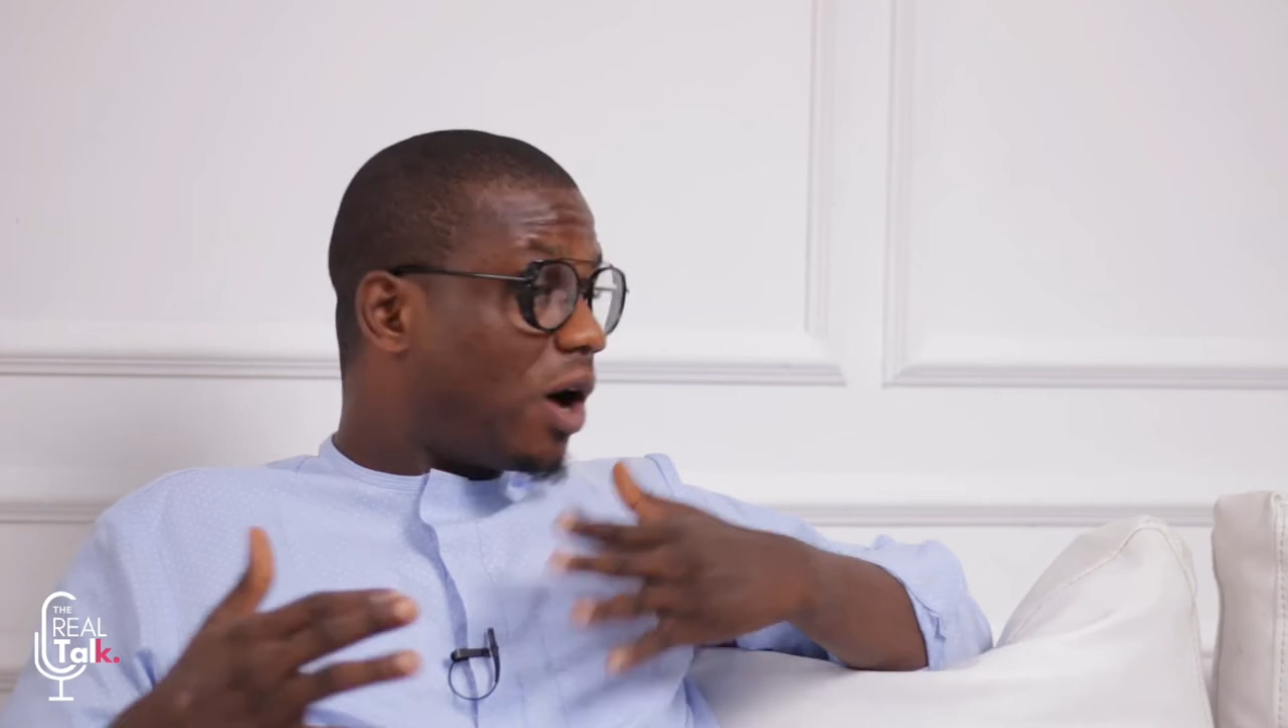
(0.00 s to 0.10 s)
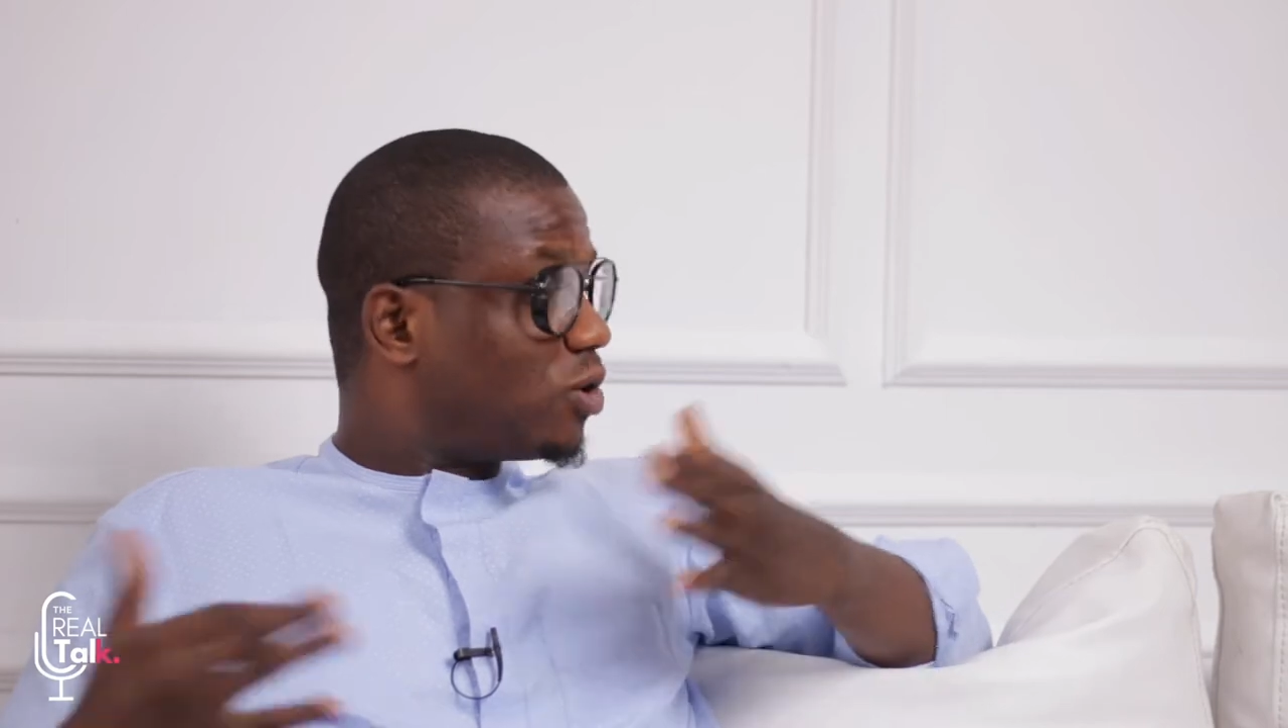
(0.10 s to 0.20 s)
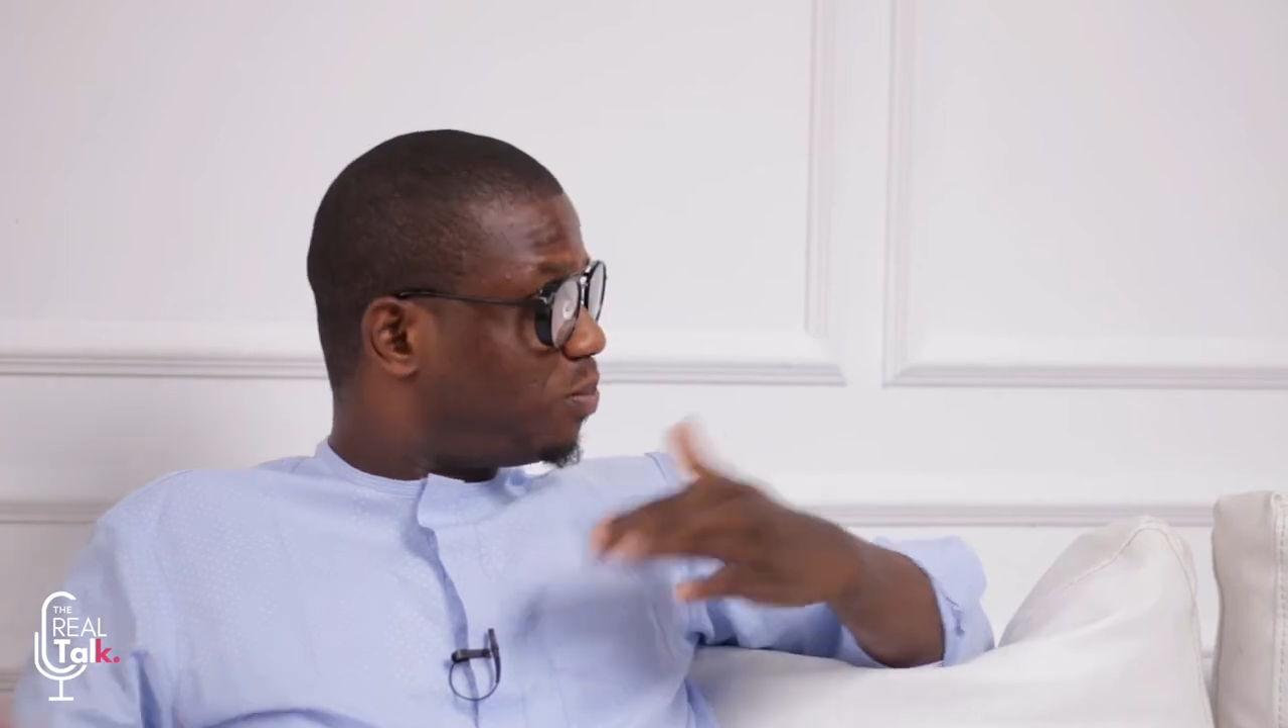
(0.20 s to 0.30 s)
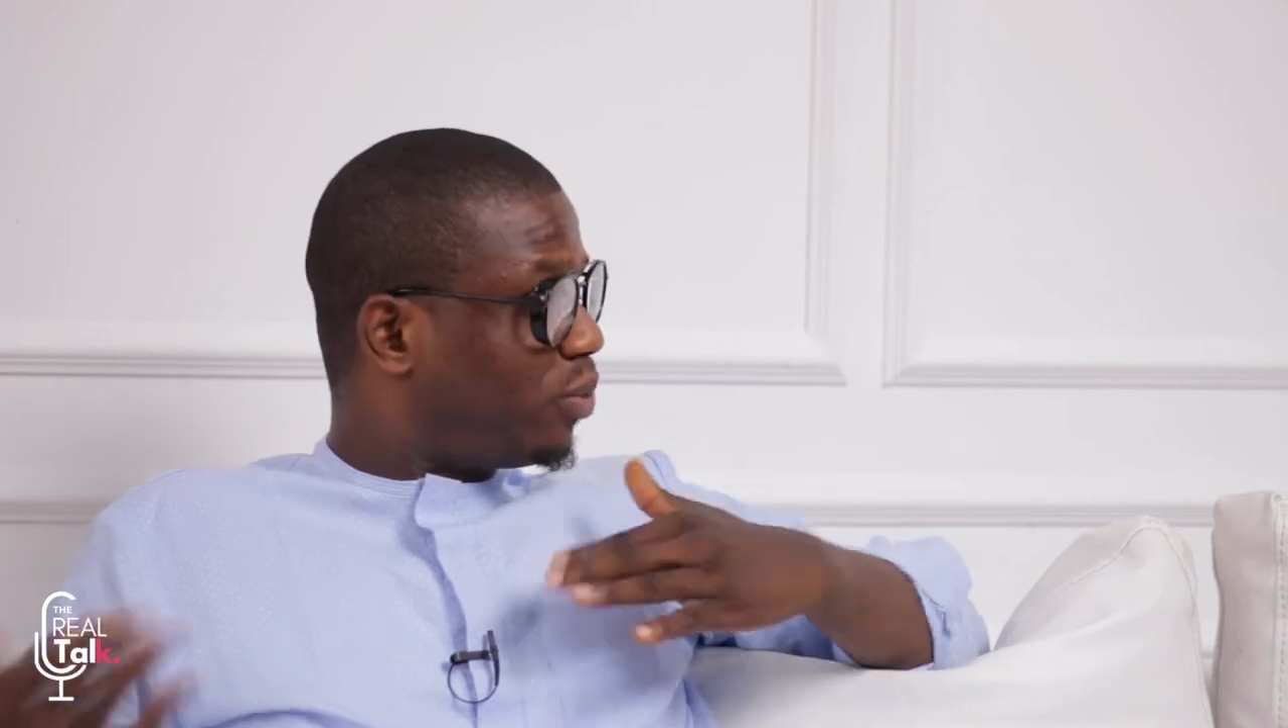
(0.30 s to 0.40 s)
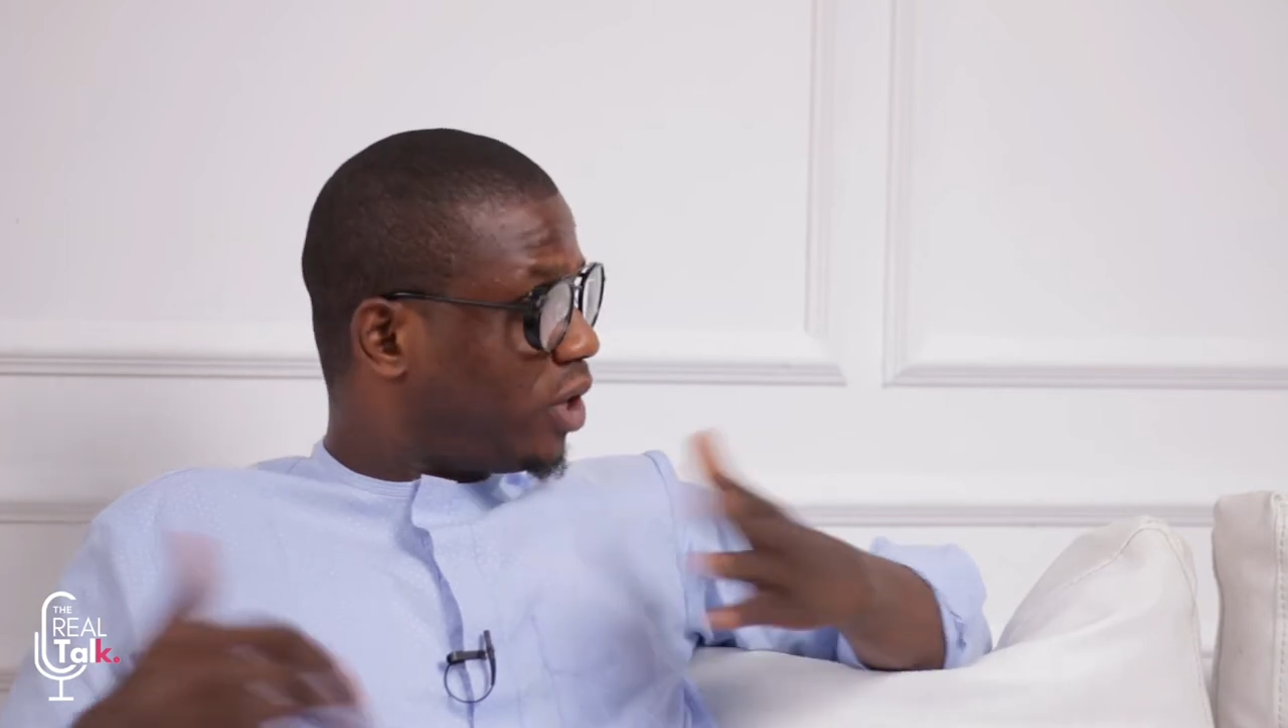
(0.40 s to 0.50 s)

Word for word: that was